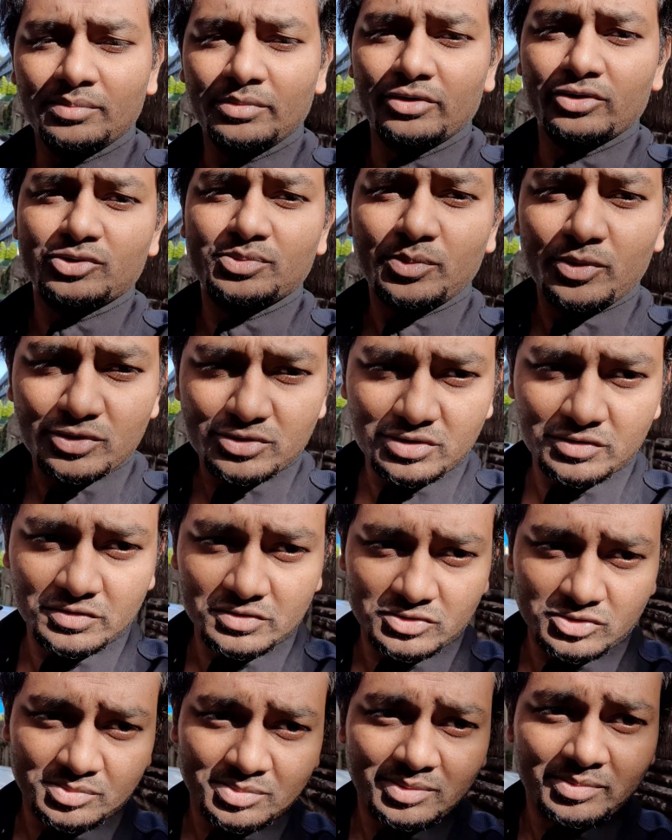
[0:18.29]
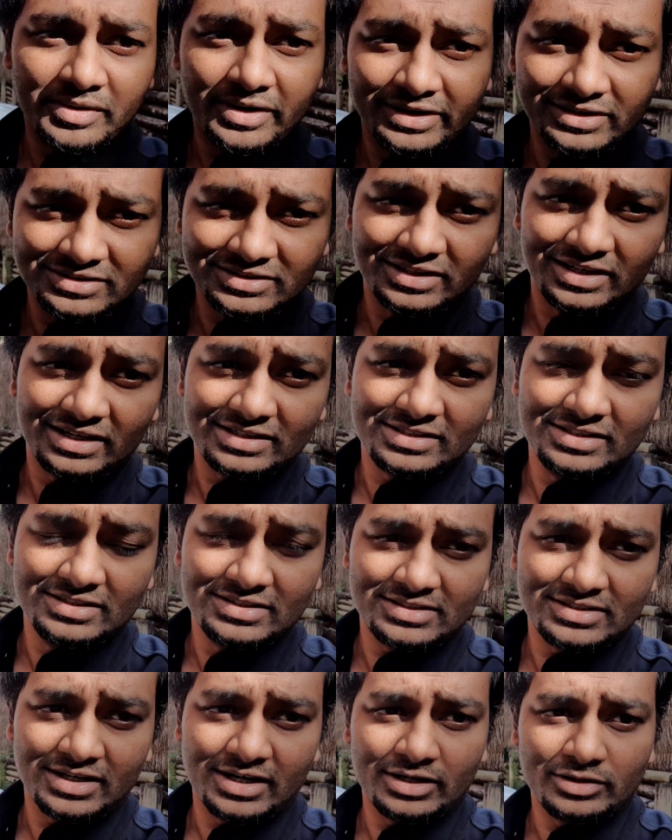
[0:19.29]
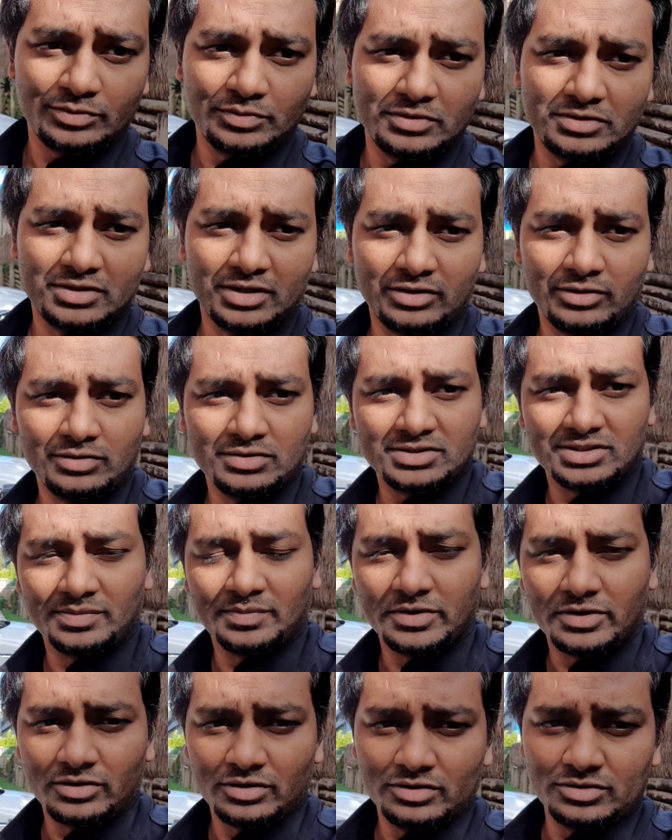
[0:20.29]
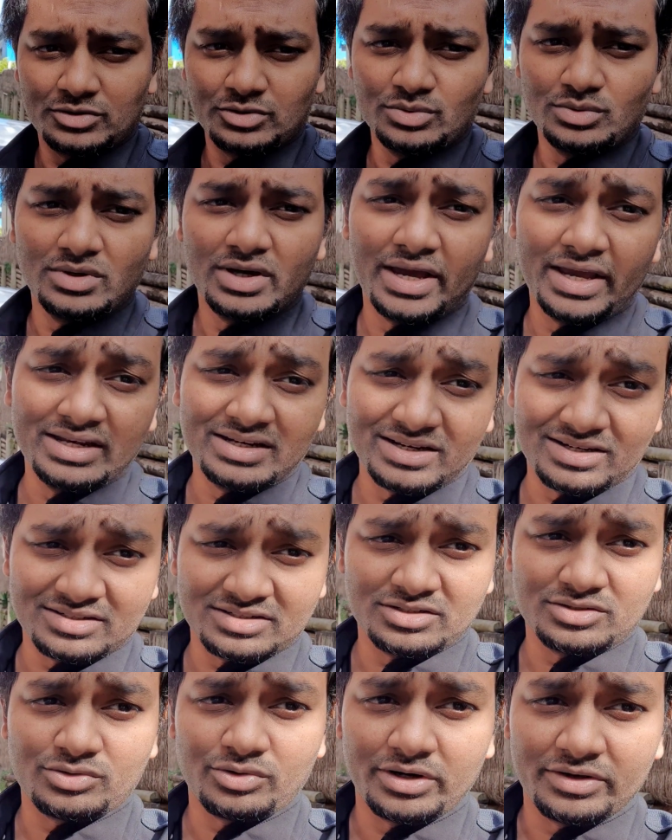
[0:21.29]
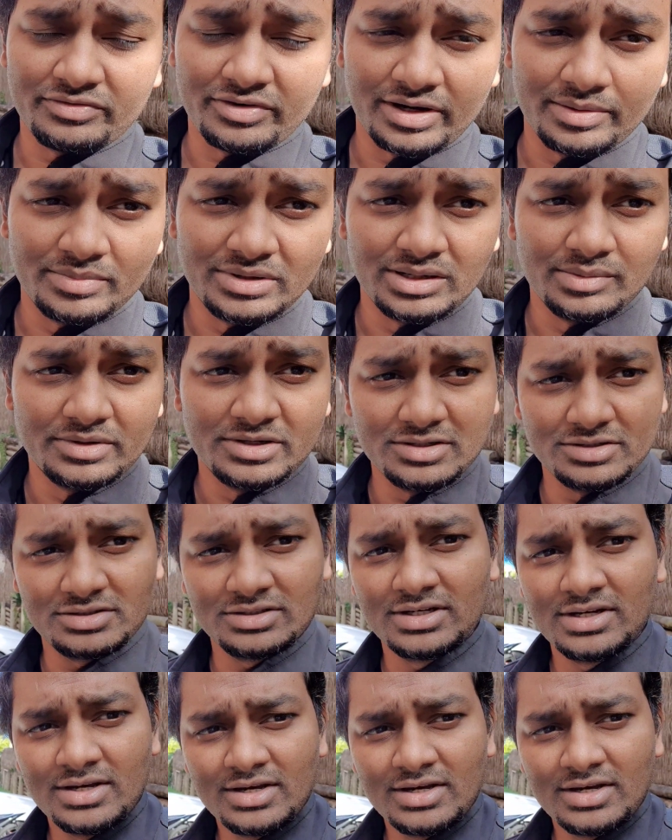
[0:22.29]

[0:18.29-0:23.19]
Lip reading: Because most of the super bikes, they actually start with around somewhere around 825 millimeters,